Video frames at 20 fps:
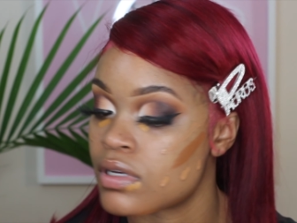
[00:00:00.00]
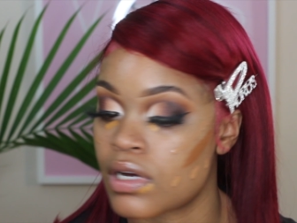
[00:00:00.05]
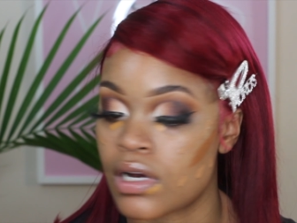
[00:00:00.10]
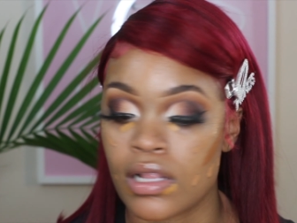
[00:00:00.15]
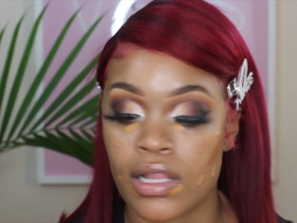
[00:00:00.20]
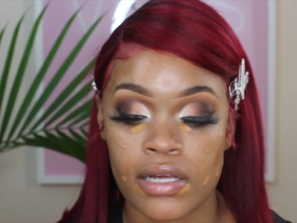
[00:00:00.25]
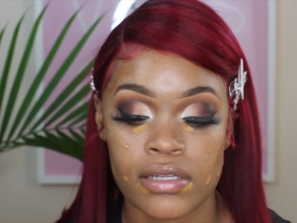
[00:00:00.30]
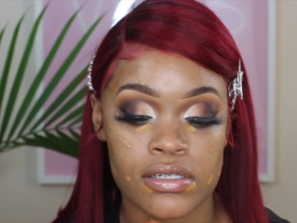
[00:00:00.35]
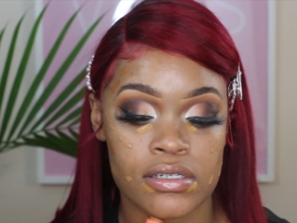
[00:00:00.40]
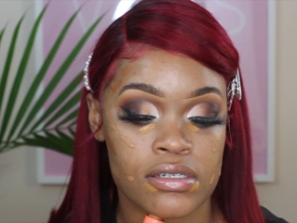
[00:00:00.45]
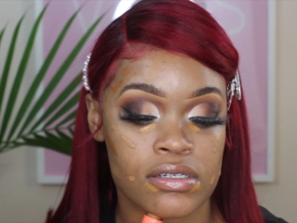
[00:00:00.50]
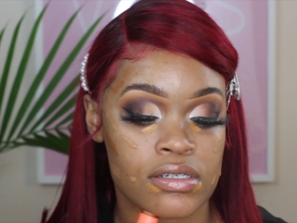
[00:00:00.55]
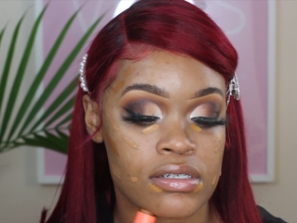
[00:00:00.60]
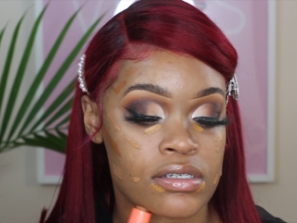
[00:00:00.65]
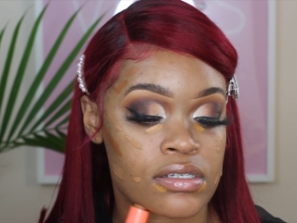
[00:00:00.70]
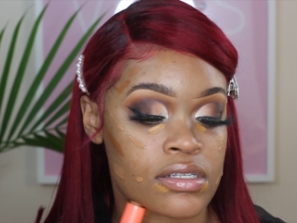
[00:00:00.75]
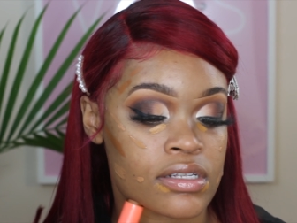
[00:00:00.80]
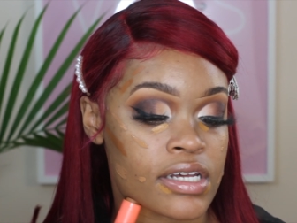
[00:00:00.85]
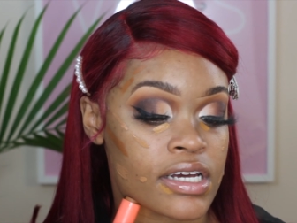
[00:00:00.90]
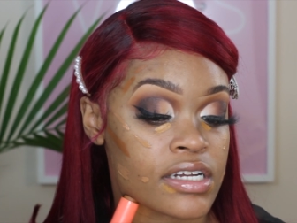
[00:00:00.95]
I like to
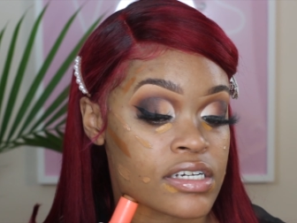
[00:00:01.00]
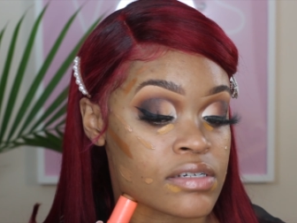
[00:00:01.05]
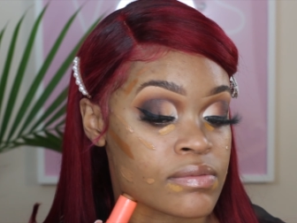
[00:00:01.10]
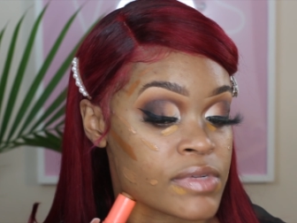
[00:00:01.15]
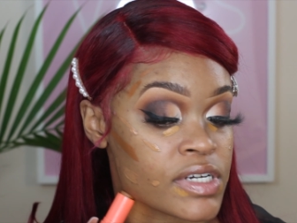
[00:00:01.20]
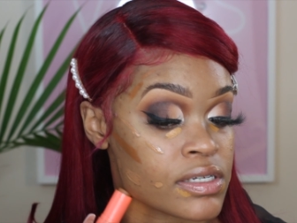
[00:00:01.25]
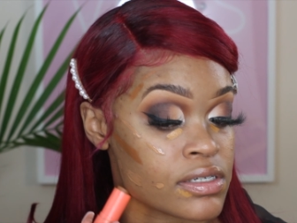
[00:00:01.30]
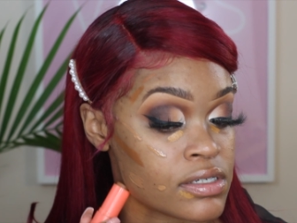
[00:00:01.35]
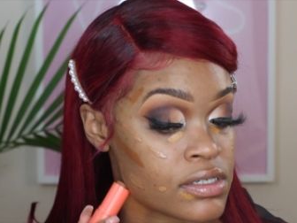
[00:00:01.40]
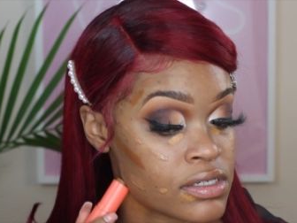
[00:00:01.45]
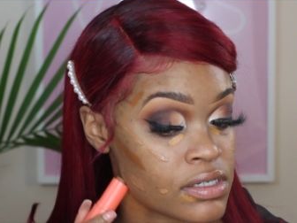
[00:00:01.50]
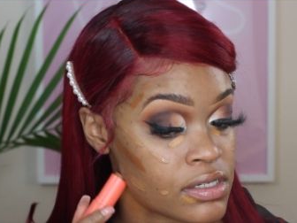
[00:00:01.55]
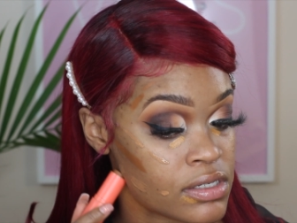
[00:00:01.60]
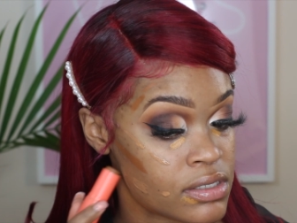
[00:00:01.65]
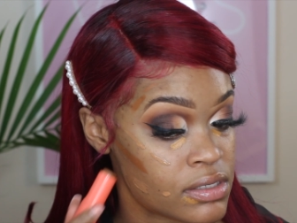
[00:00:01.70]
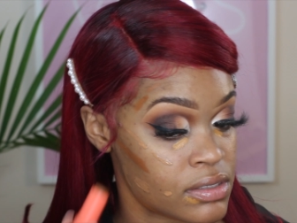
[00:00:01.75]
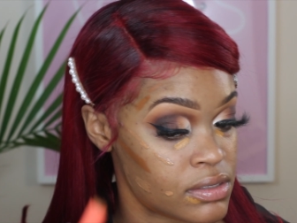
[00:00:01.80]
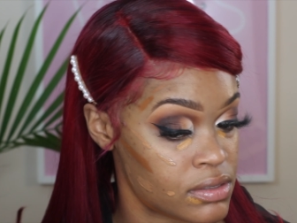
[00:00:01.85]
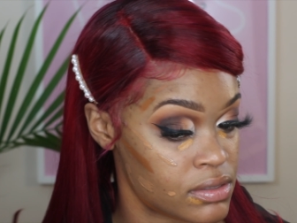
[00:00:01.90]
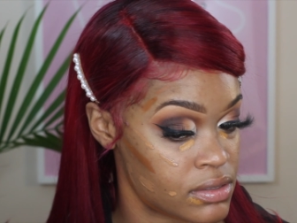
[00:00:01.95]
just snatch my
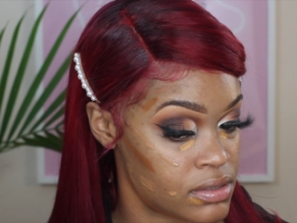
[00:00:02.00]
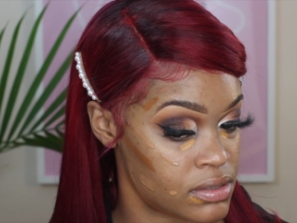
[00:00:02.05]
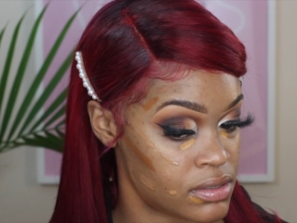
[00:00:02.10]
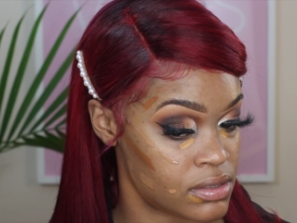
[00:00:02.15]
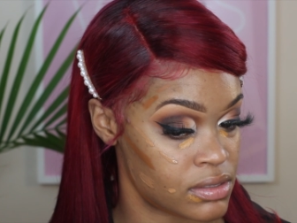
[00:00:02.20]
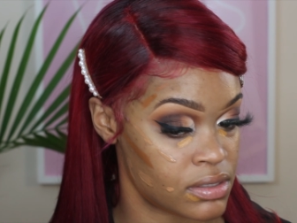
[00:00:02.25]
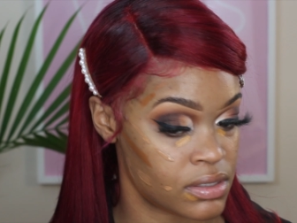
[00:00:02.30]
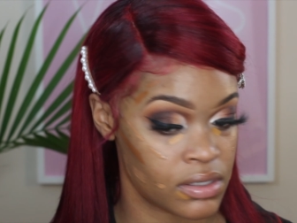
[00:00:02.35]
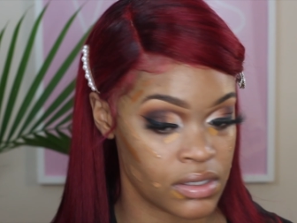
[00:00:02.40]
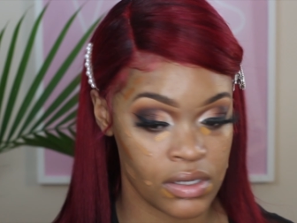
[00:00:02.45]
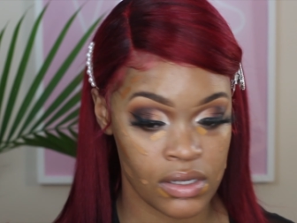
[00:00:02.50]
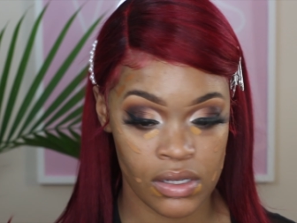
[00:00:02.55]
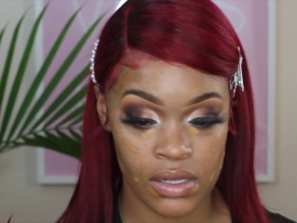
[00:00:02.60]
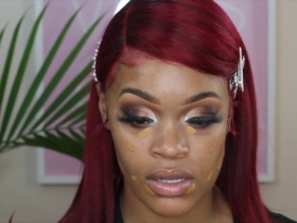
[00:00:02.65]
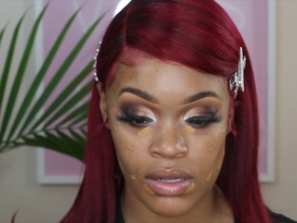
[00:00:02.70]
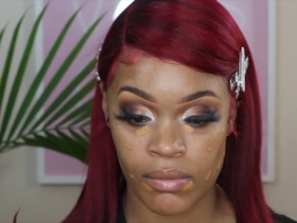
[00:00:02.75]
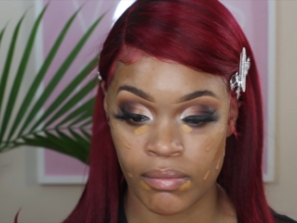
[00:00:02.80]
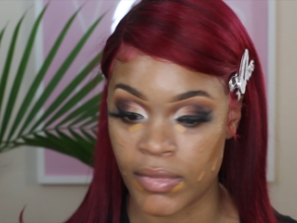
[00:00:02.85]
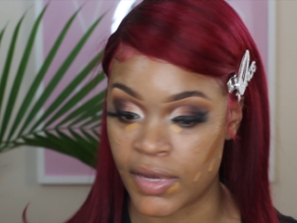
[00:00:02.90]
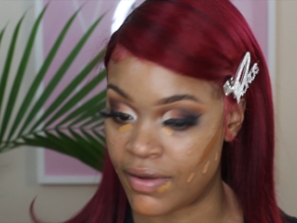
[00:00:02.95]
chin,
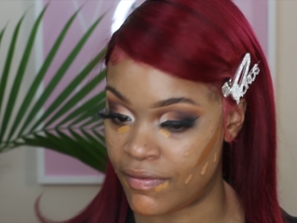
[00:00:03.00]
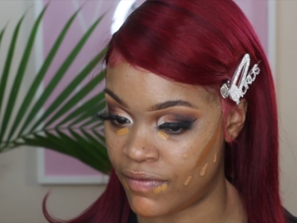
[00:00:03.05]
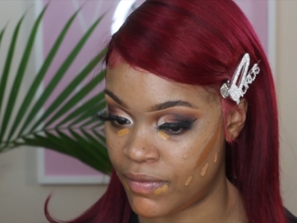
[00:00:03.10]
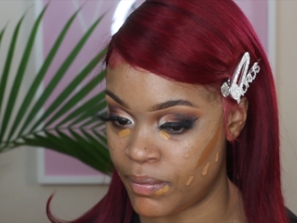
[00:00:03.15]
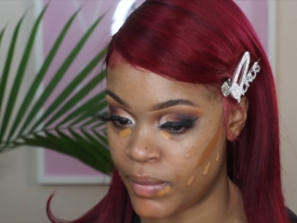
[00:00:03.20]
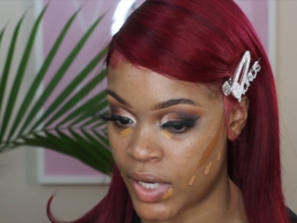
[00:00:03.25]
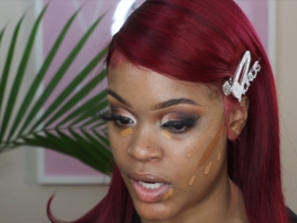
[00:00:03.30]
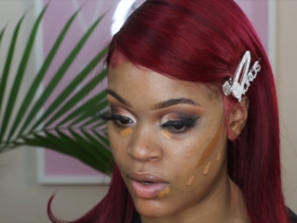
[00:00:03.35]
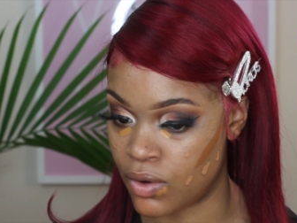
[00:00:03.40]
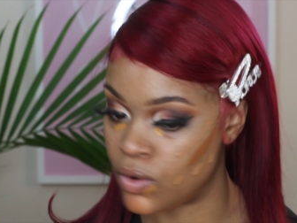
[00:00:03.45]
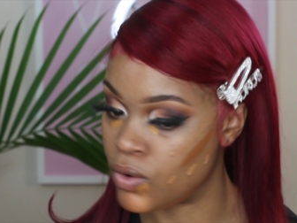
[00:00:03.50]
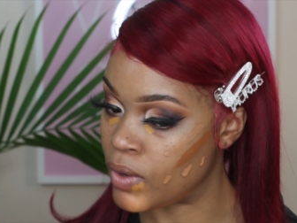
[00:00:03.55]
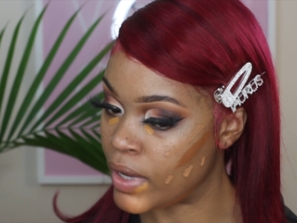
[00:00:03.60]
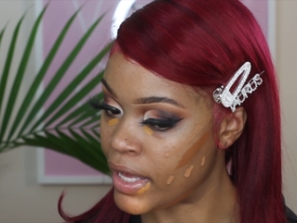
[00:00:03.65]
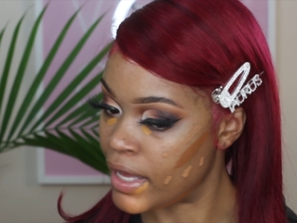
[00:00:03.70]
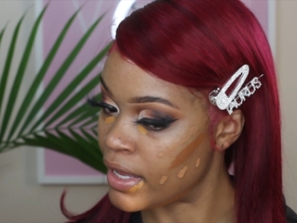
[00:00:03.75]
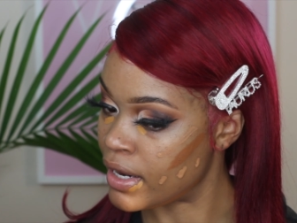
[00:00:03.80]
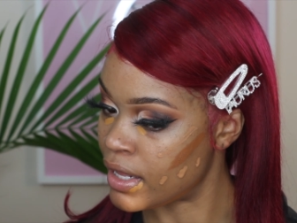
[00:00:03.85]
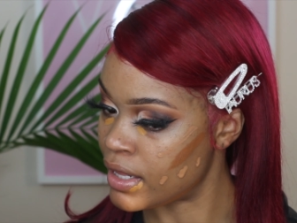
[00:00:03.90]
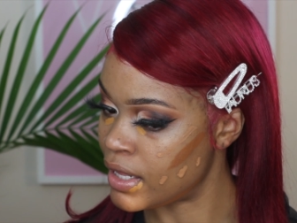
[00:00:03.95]
my, my whole
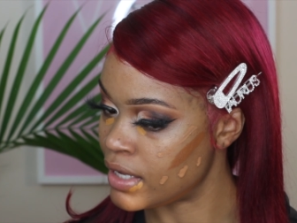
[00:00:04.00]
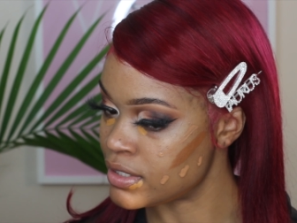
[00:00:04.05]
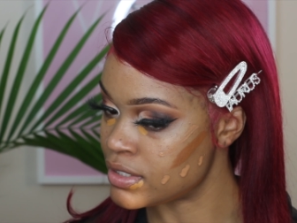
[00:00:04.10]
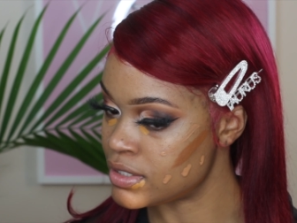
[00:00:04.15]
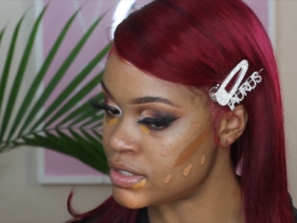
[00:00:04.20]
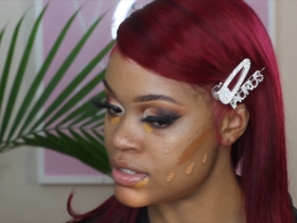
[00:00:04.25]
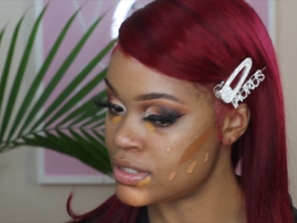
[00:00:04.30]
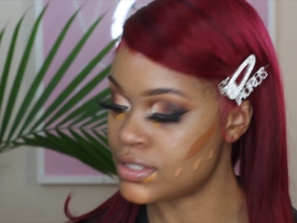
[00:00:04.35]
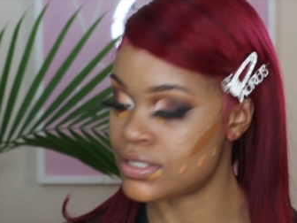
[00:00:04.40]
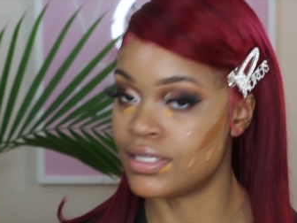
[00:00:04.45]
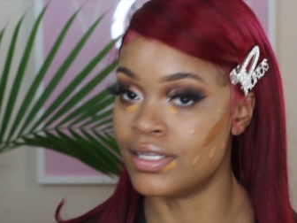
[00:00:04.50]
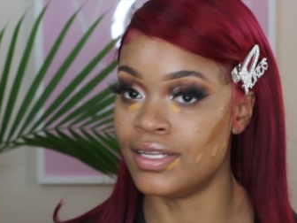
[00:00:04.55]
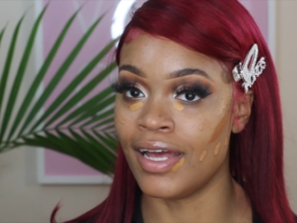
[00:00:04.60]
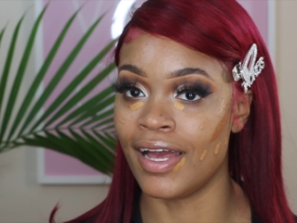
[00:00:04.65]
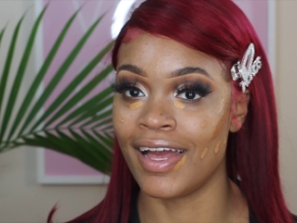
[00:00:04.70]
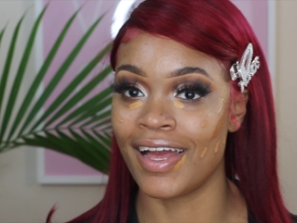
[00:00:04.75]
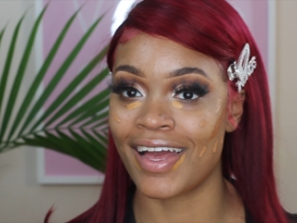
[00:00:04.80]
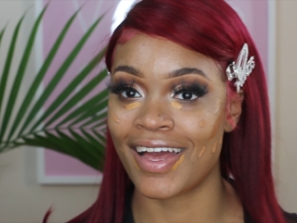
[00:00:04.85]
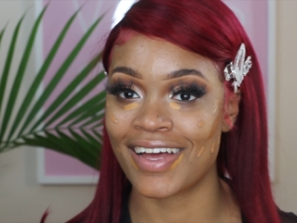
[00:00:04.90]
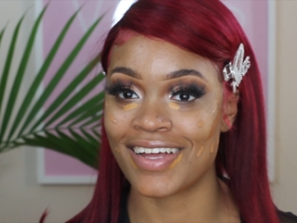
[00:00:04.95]
head. I like to just
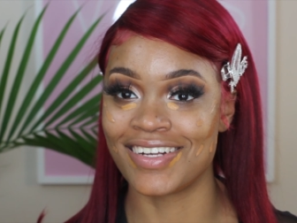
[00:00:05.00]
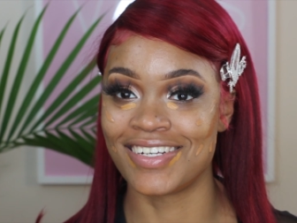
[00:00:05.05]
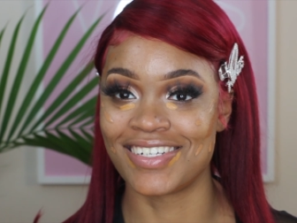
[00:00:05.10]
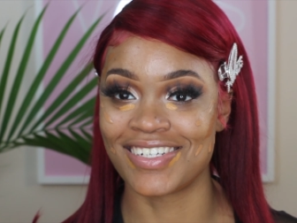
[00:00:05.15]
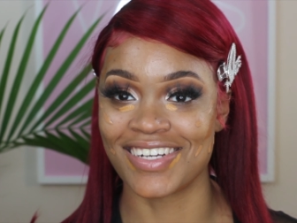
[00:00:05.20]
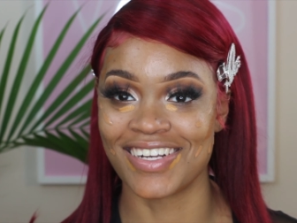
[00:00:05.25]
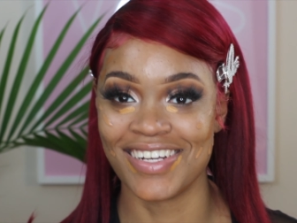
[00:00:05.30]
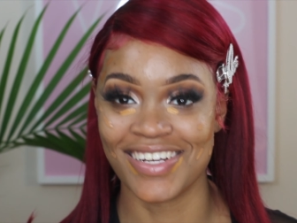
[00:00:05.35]
snatch.